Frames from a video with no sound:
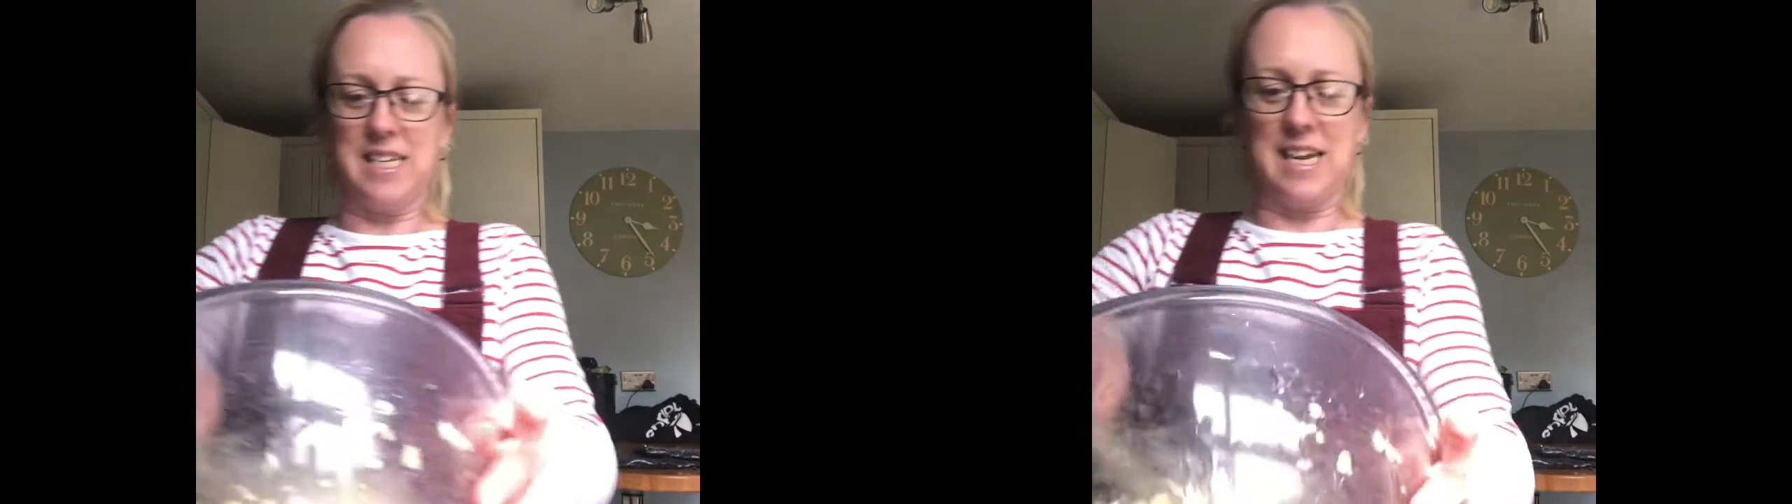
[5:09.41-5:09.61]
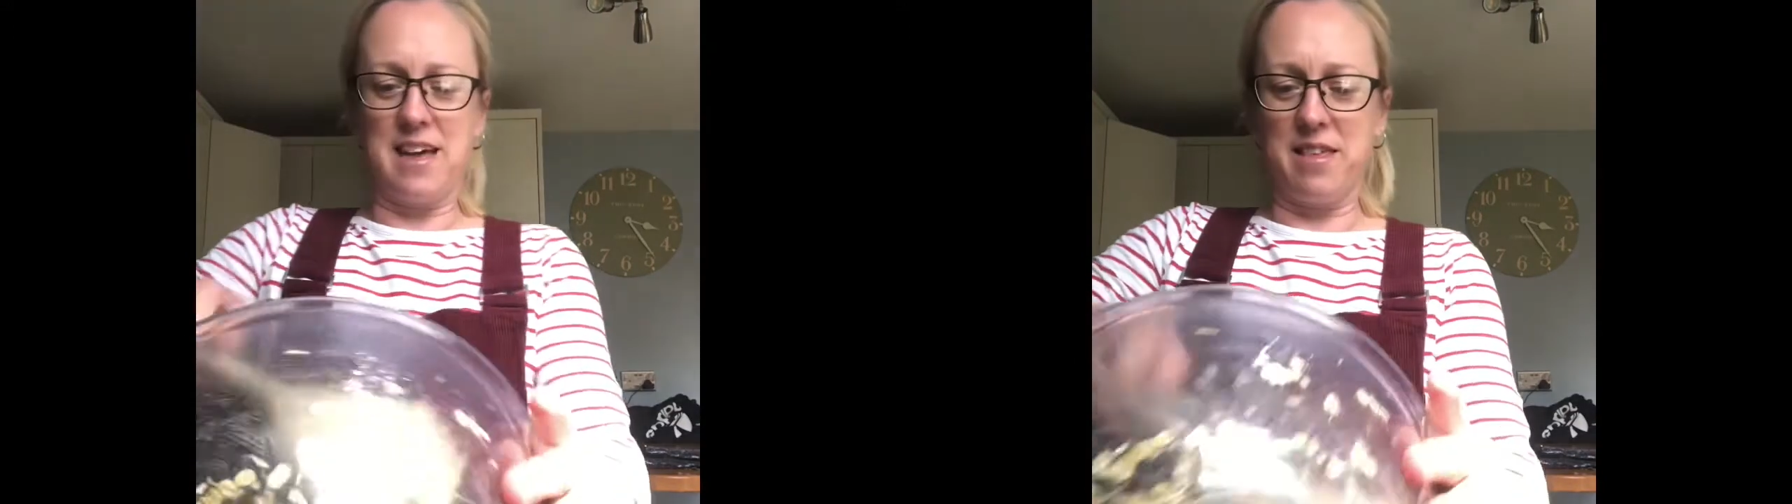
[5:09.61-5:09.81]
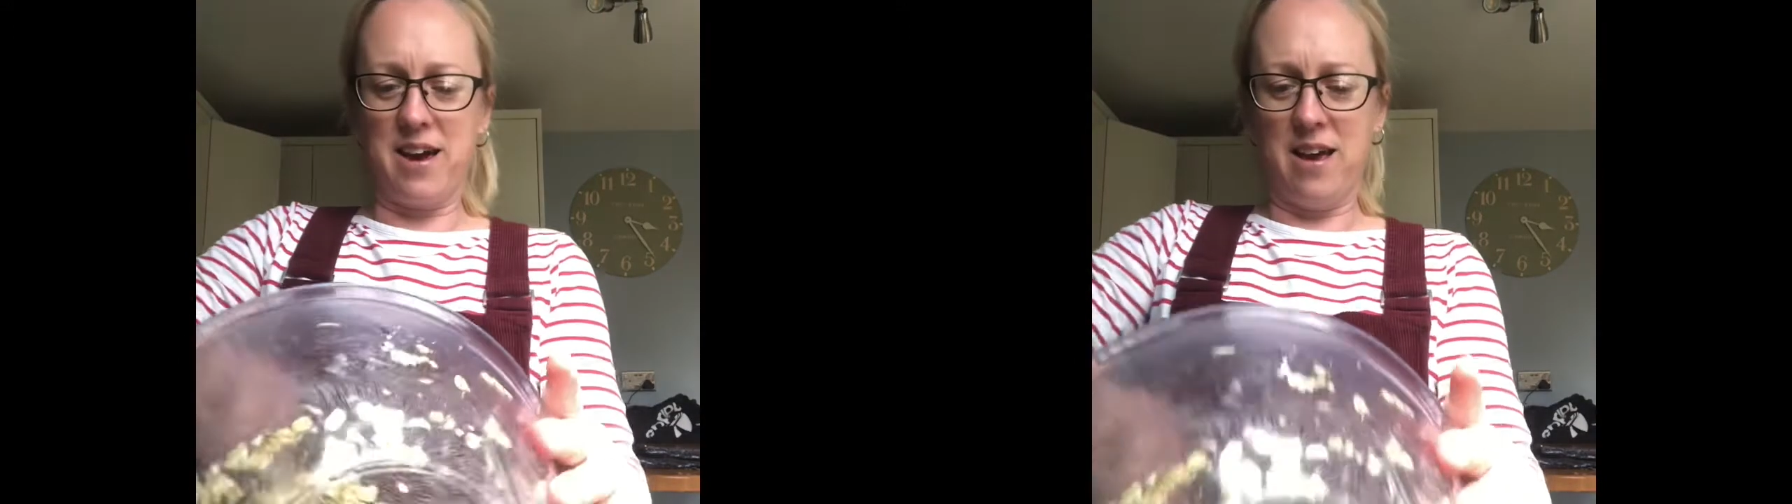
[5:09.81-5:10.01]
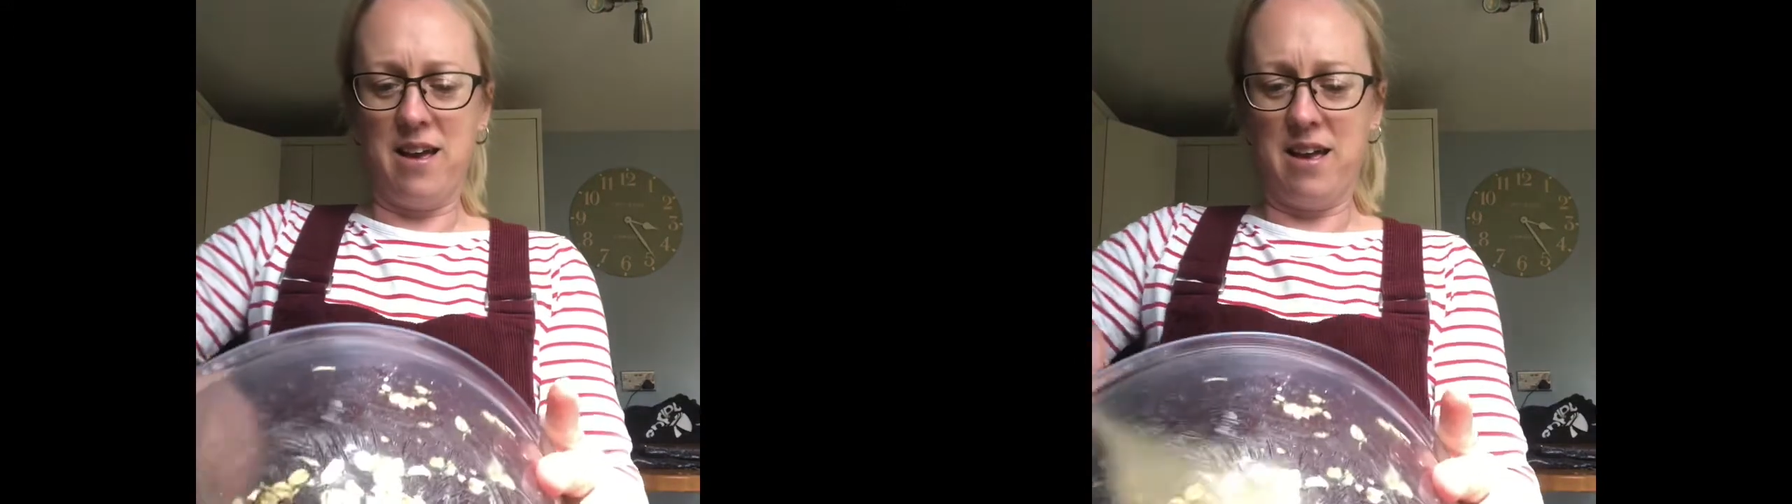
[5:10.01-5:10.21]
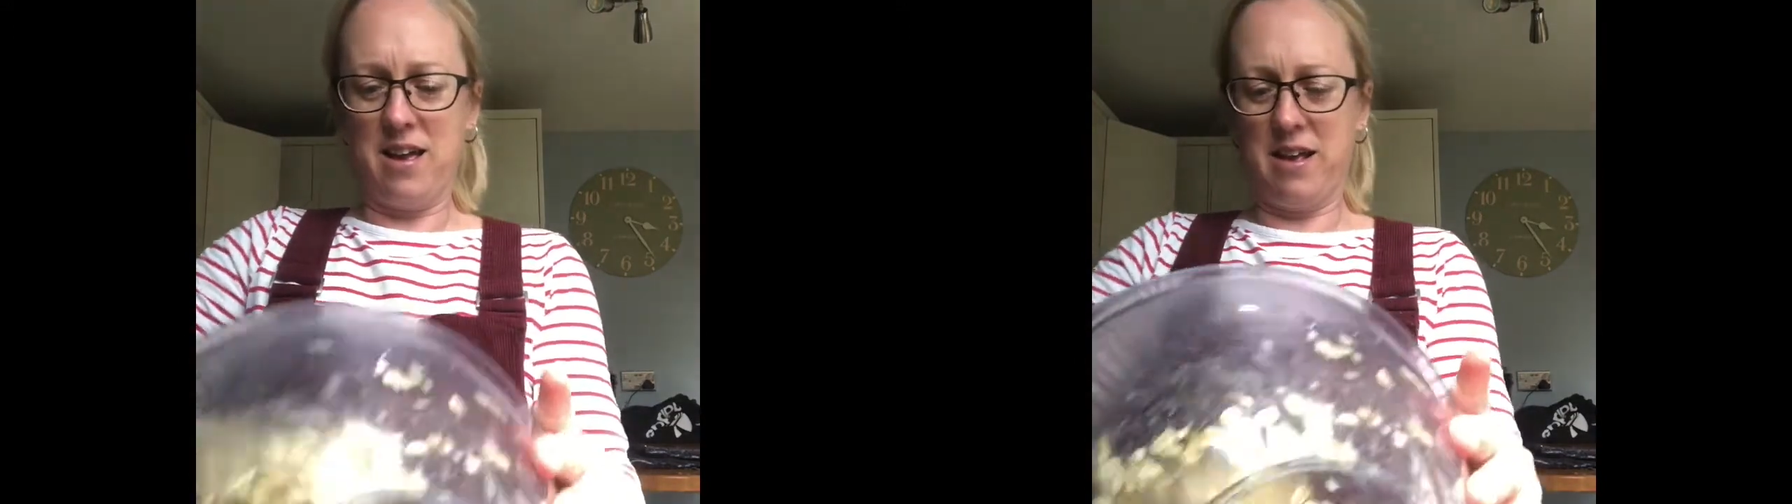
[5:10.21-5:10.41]
together,
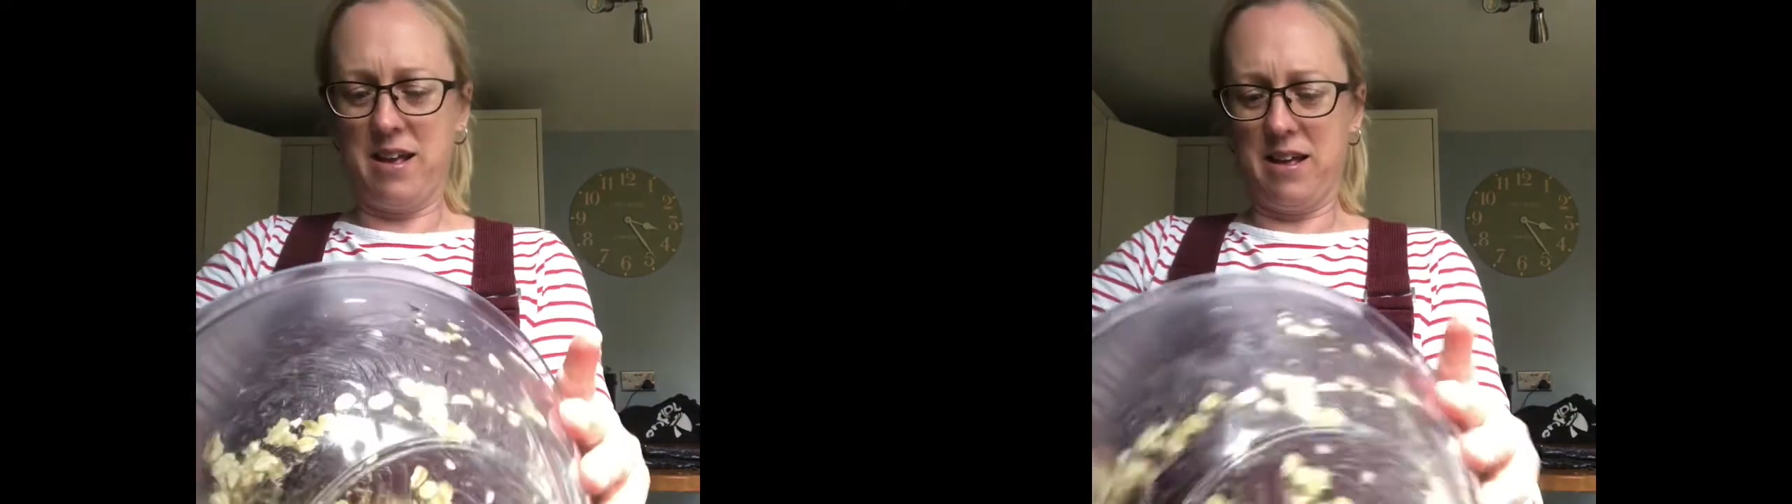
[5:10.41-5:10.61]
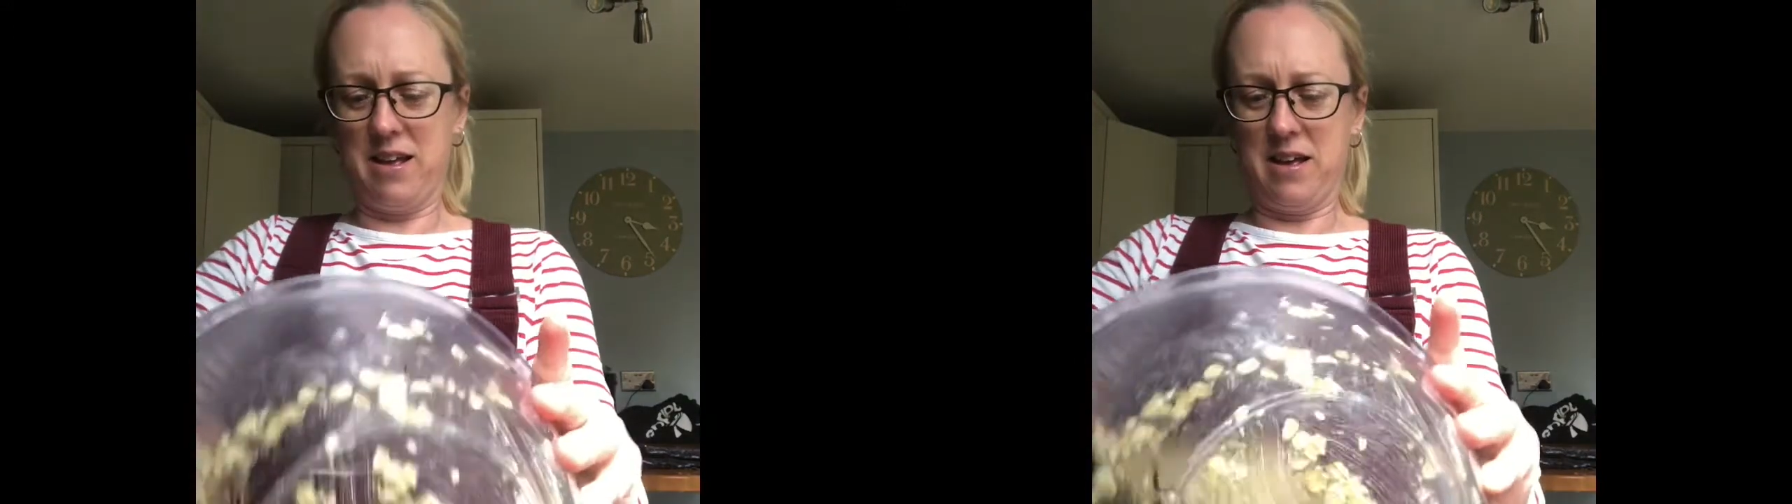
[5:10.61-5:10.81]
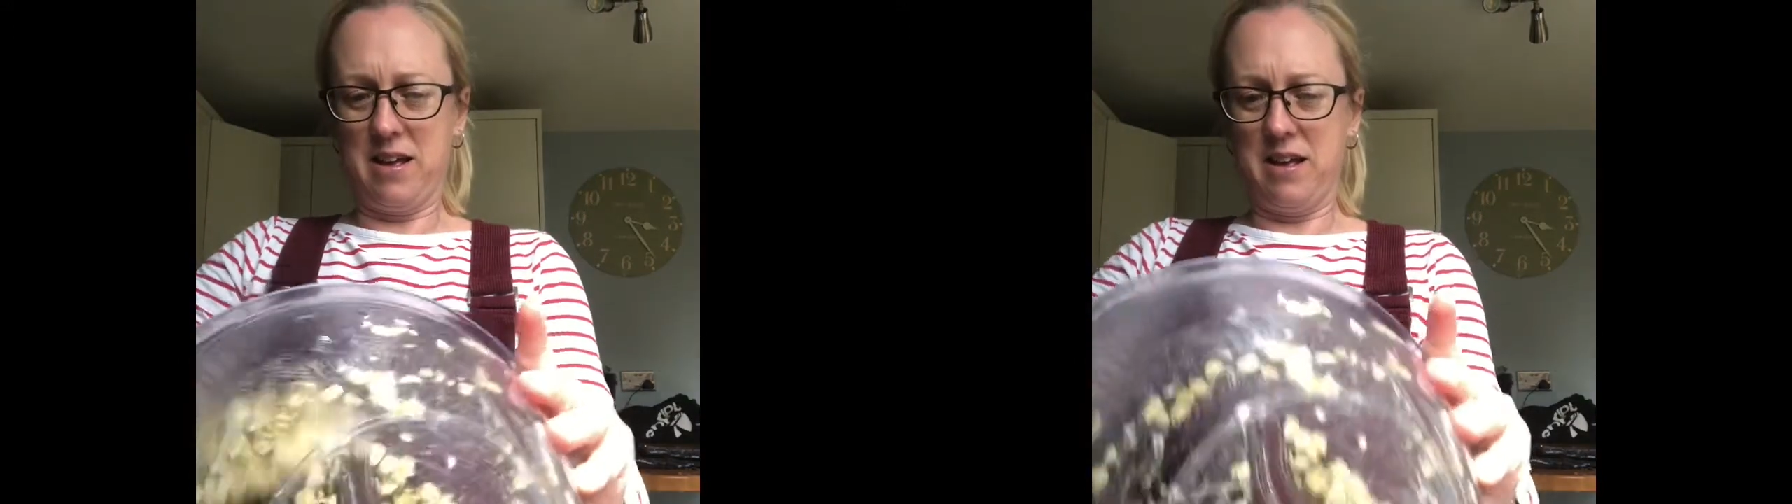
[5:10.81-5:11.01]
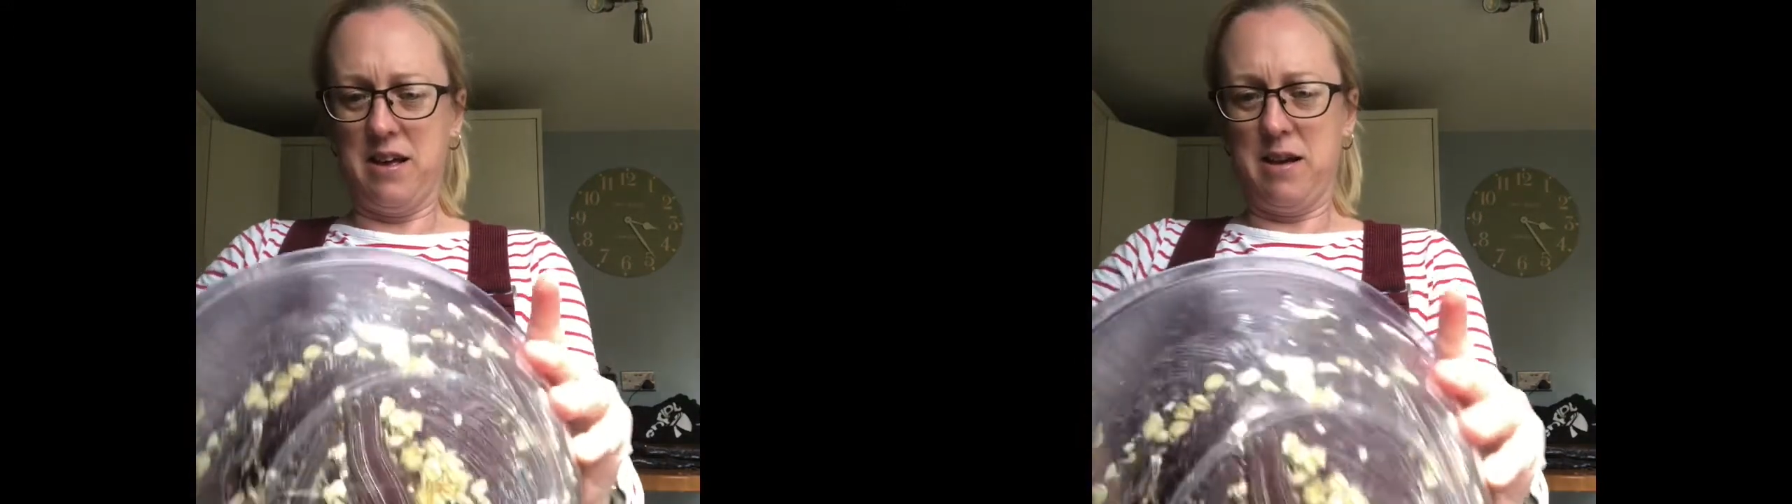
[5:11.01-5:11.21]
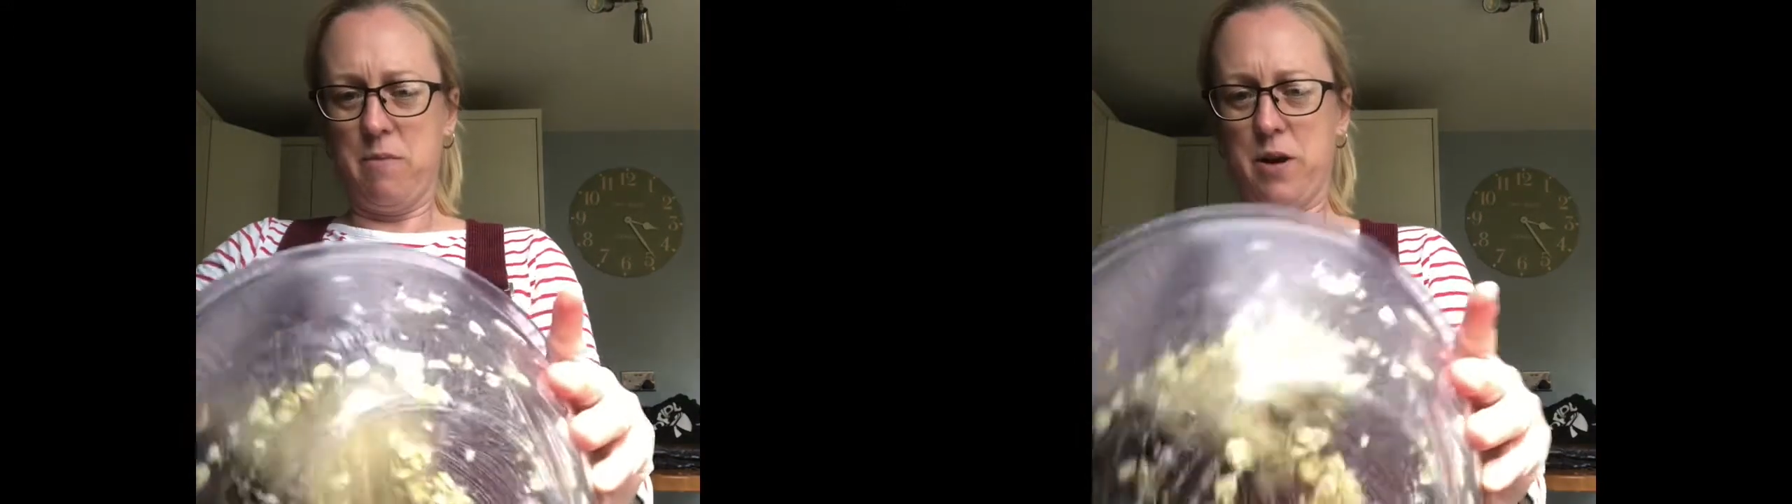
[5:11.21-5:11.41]

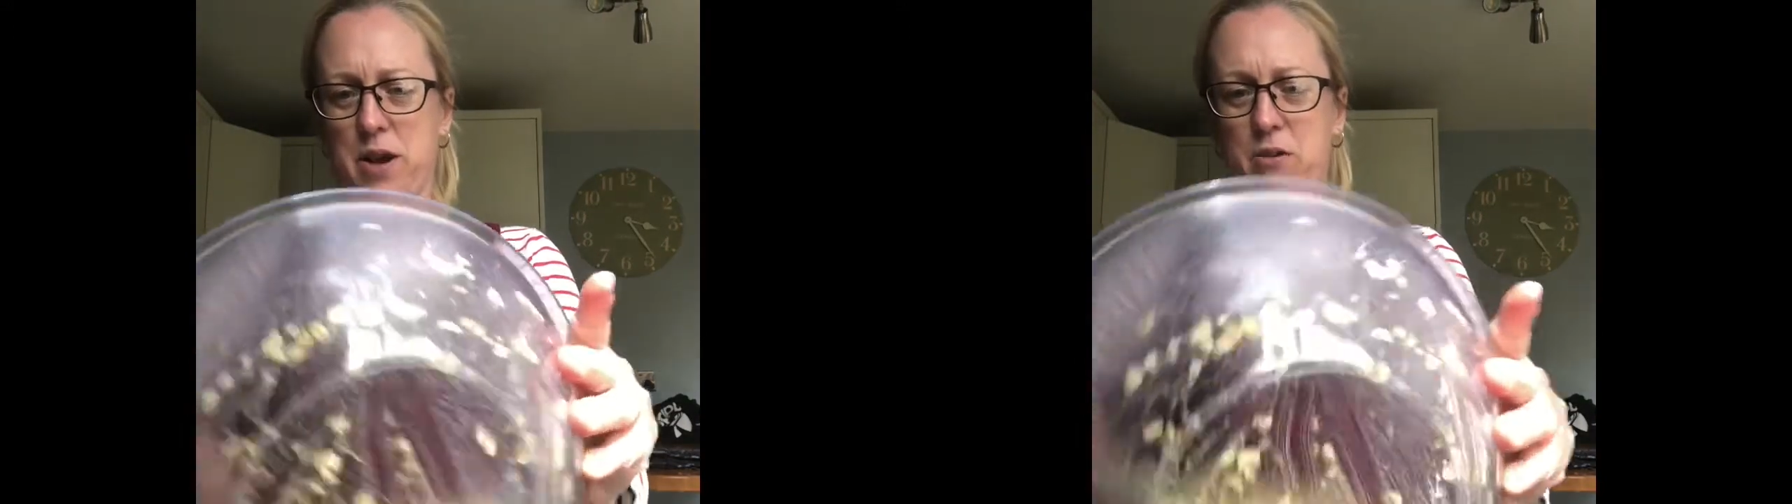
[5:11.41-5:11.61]
put